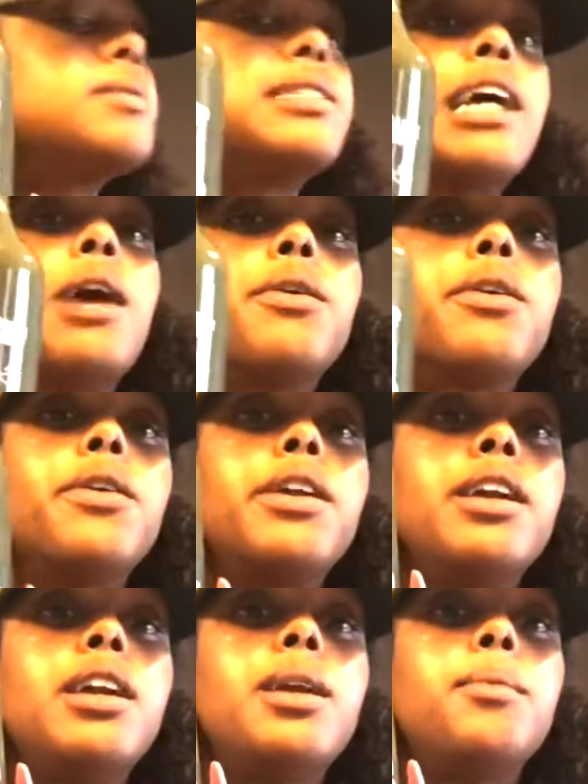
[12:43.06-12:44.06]
sour
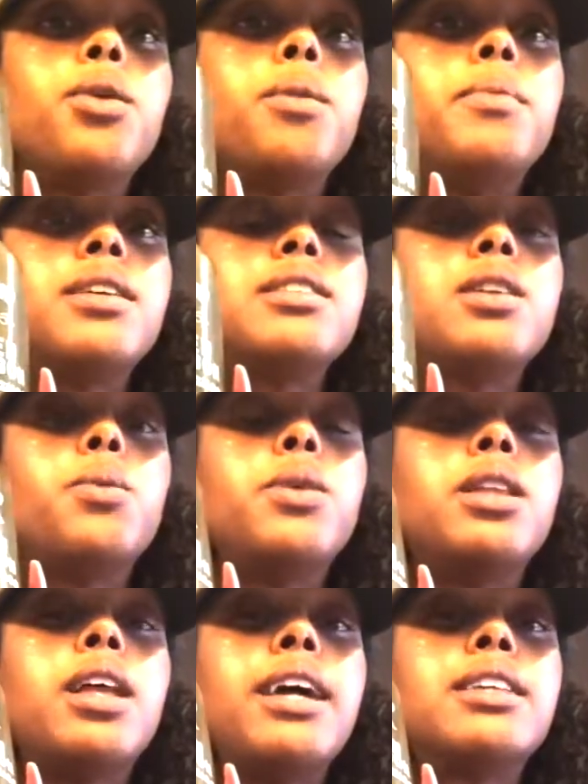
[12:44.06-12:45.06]
cream, or mix it
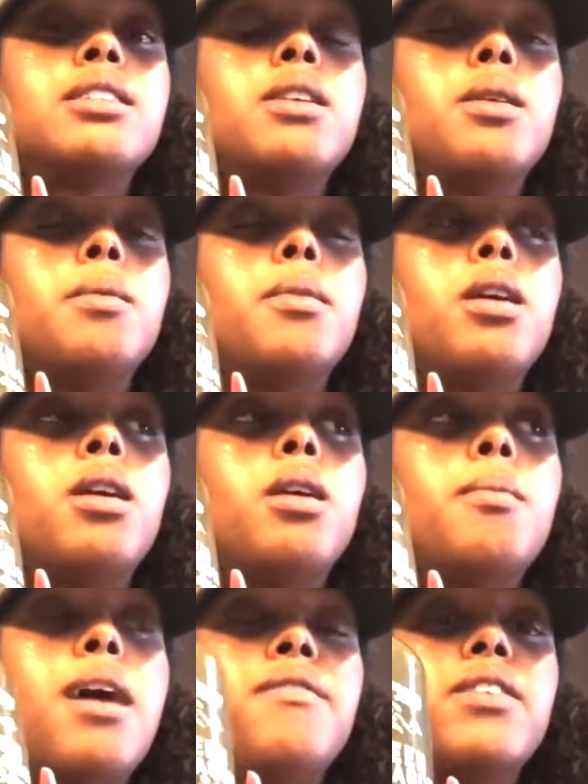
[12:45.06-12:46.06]
with like some
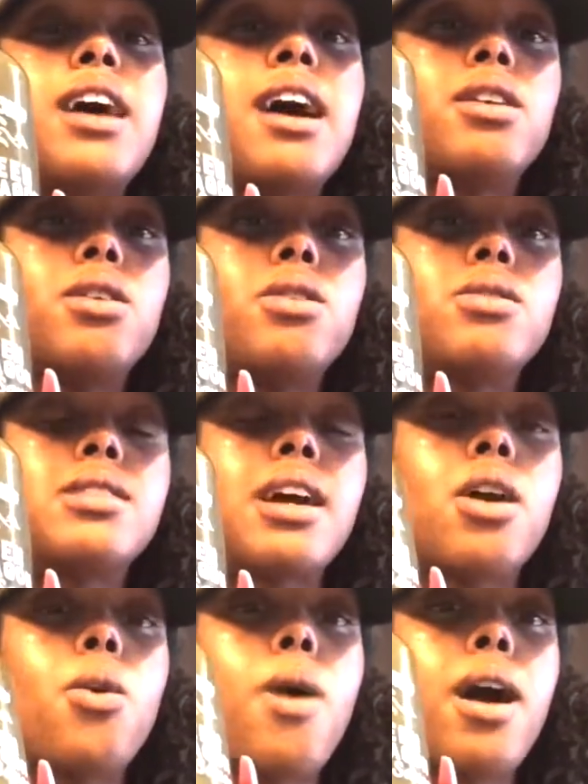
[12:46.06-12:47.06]
avocados,
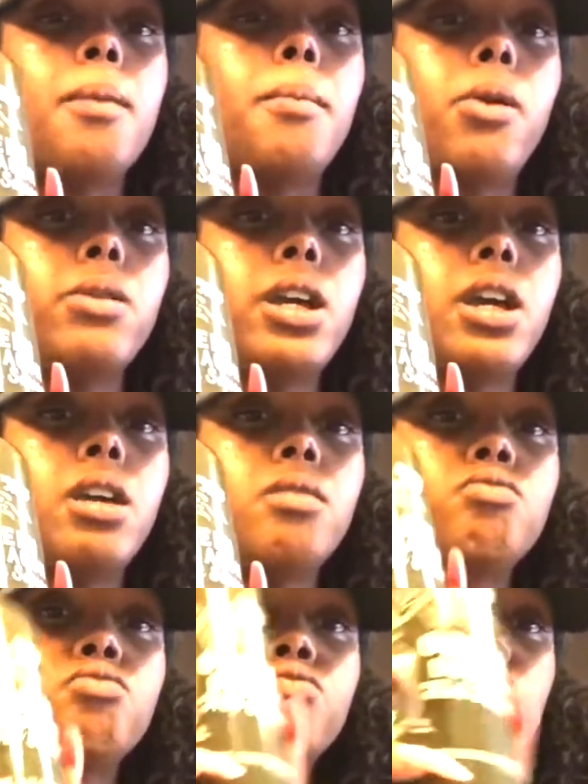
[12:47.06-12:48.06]
like a guacamole.
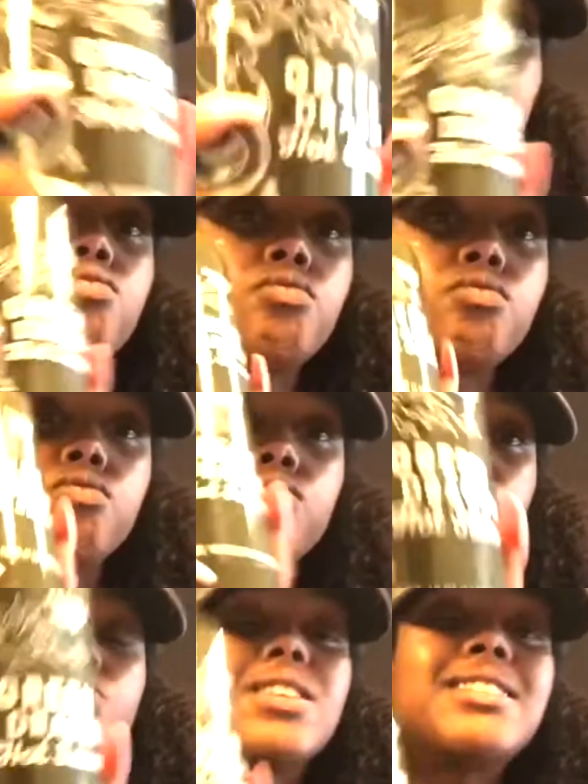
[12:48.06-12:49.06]

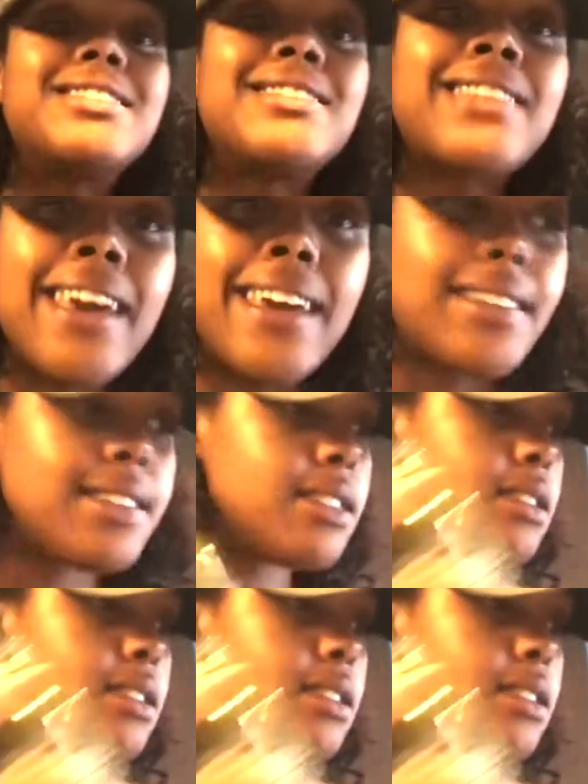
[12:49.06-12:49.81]
Sis,